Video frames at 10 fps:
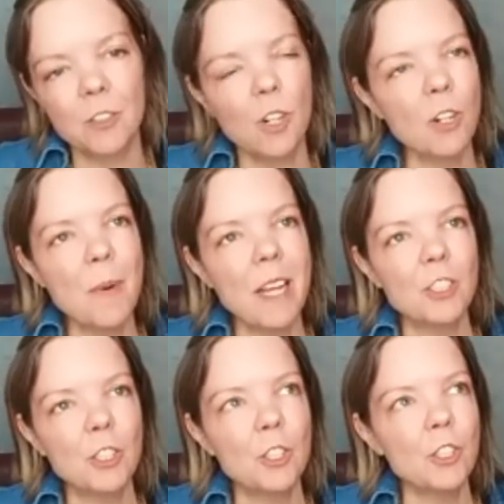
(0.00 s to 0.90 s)
Good or
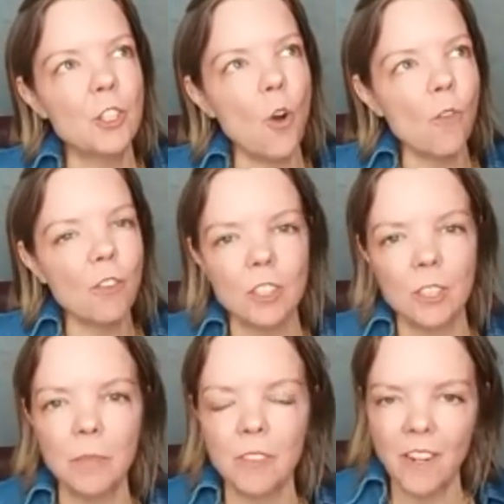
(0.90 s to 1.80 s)
bad's
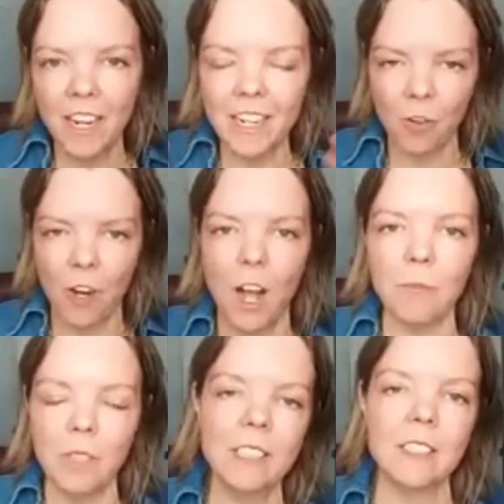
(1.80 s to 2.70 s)
oversimplifying how
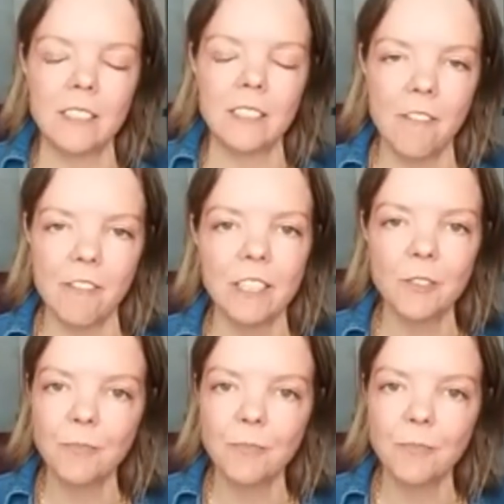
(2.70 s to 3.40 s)
complex this stuff is.